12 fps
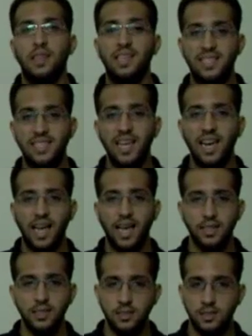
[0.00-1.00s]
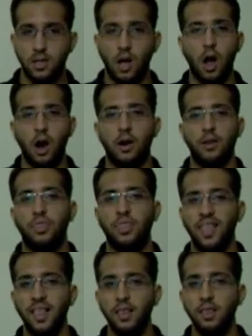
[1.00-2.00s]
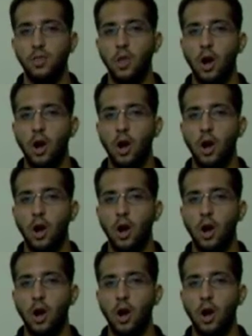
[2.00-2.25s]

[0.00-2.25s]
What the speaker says: The Z lines are thin,